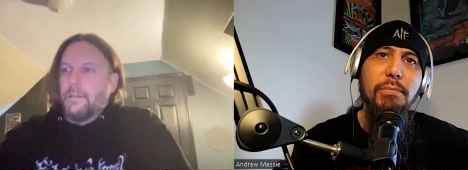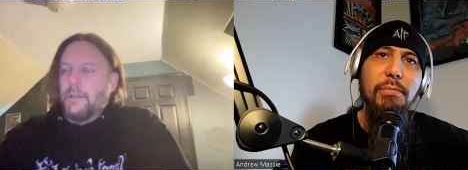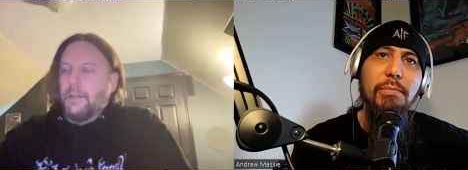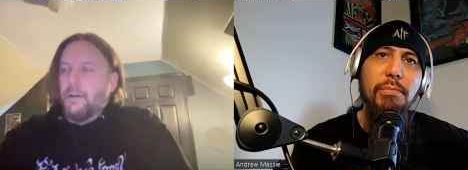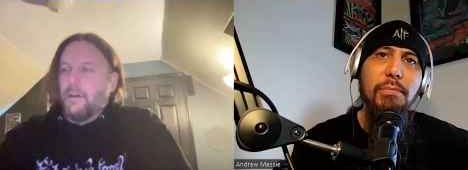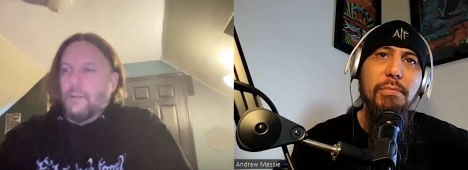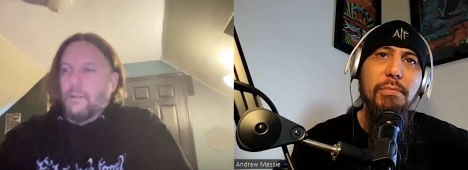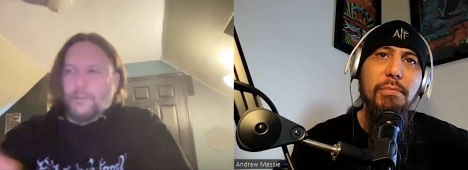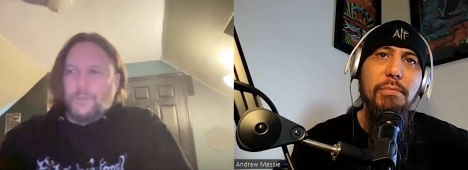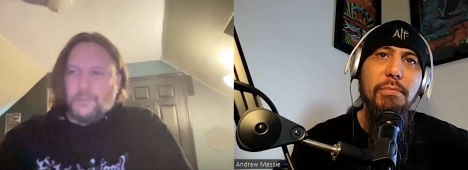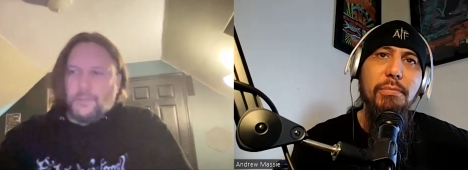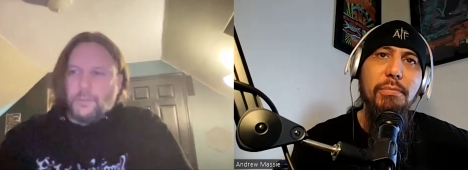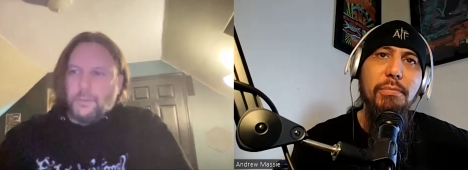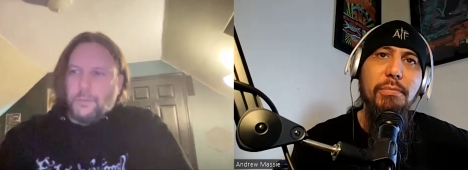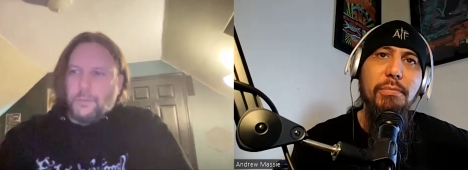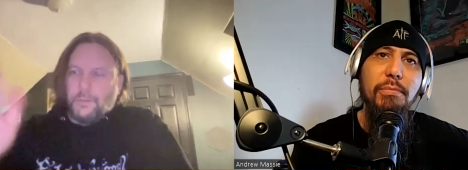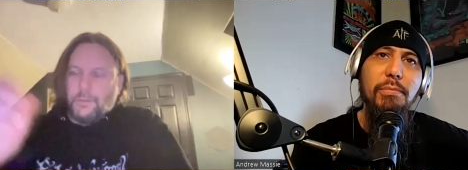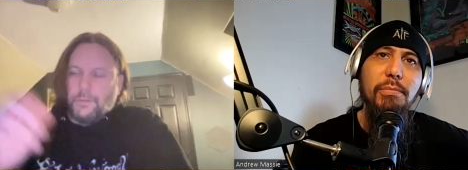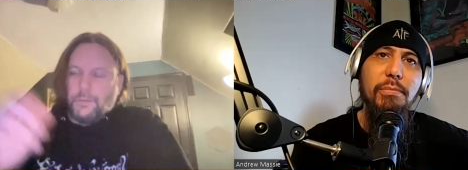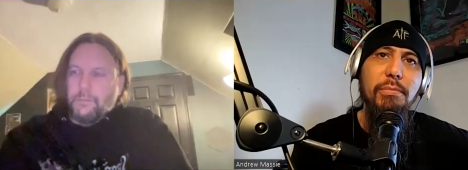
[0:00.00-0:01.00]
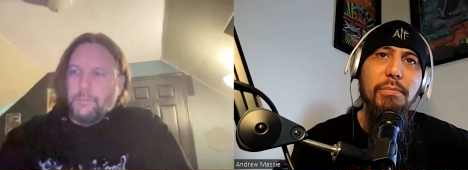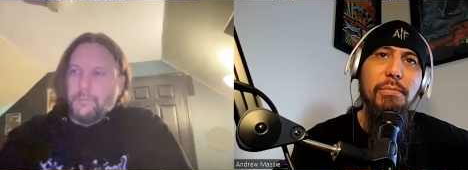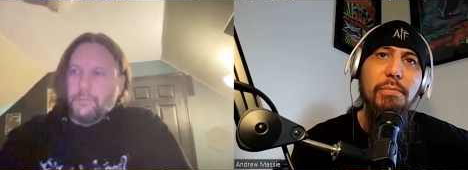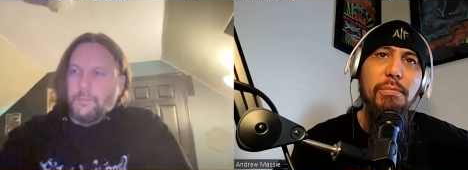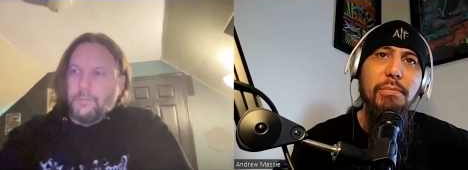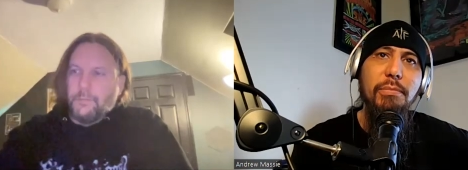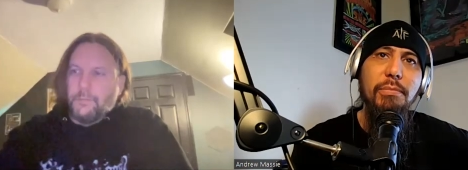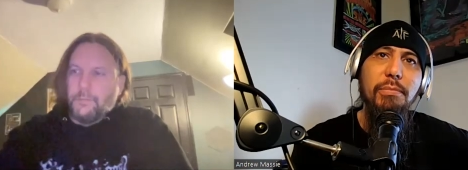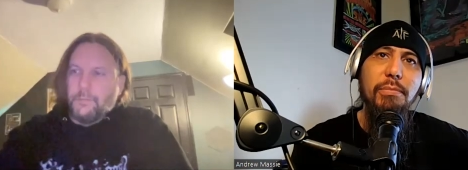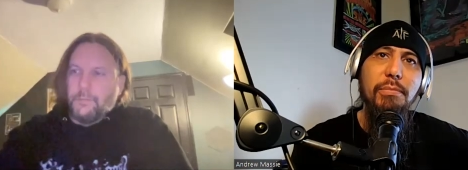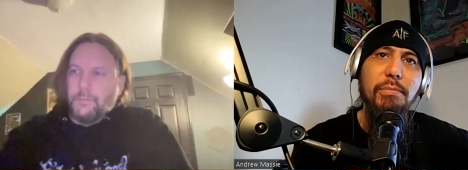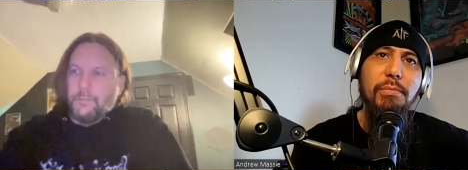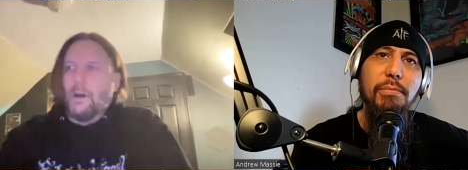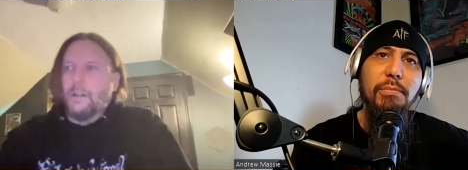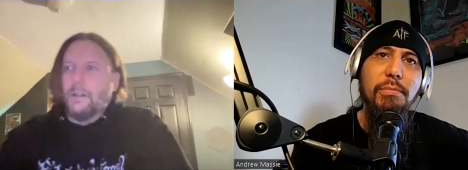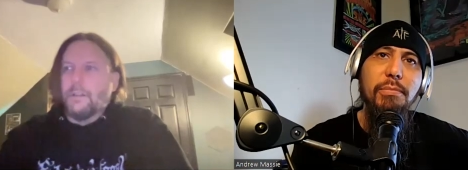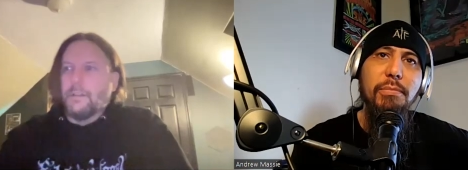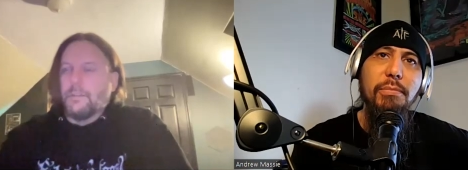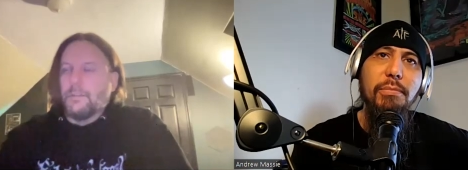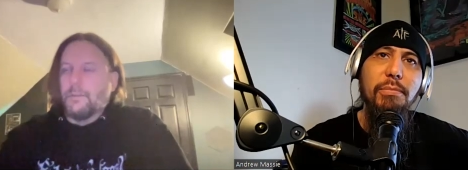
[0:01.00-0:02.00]
Speaker 1: Yeah, and all the zoos. We've held
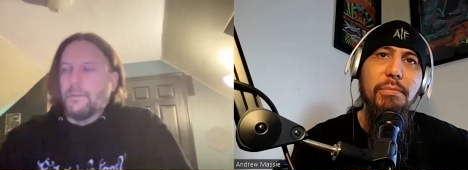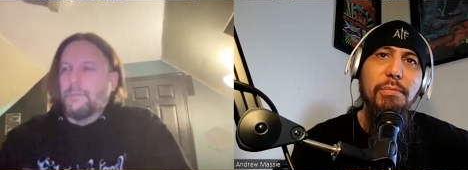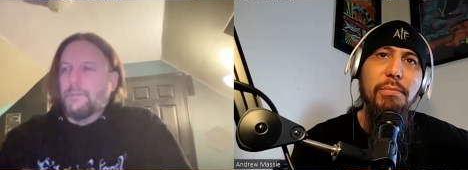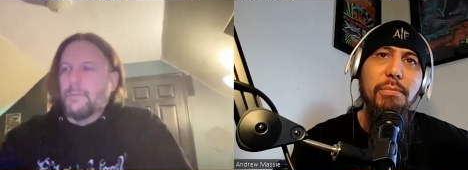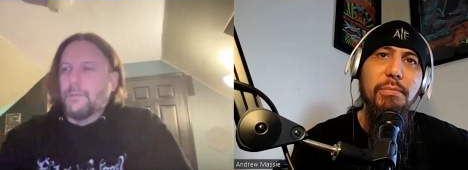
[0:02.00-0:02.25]
koalas.